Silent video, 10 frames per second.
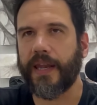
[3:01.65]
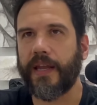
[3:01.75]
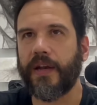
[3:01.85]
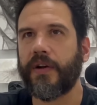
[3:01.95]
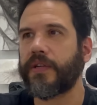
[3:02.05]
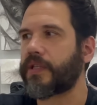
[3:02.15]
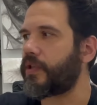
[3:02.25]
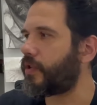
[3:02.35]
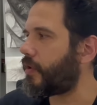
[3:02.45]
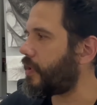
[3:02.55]
hairs, a
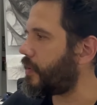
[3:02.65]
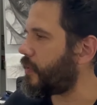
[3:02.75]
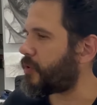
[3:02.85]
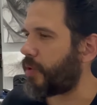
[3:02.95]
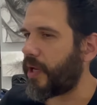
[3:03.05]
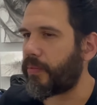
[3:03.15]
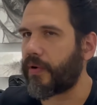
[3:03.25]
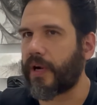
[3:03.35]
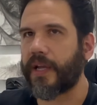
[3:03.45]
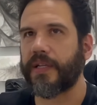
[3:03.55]
dirty
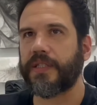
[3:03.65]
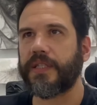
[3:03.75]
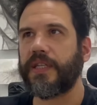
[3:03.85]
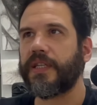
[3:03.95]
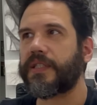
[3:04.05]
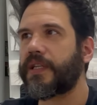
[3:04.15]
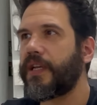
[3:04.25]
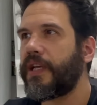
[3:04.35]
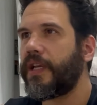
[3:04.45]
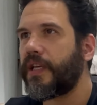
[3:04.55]
newspaper. I could see his
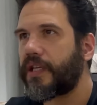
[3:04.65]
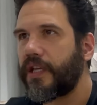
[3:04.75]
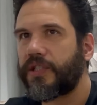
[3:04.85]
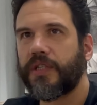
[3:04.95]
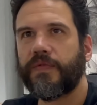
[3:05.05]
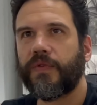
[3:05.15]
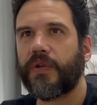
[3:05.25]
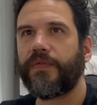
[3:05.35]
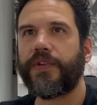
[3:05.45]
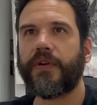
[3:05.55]
kitchen full
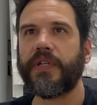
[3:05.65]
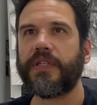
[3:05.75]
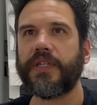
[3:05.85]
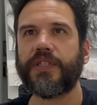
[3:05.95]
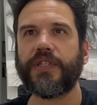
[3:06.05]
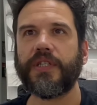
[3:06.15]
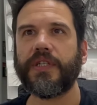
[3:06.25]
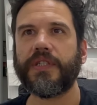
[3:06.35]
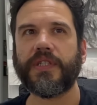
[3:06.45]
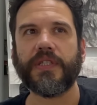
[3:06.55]
of dirty dishes.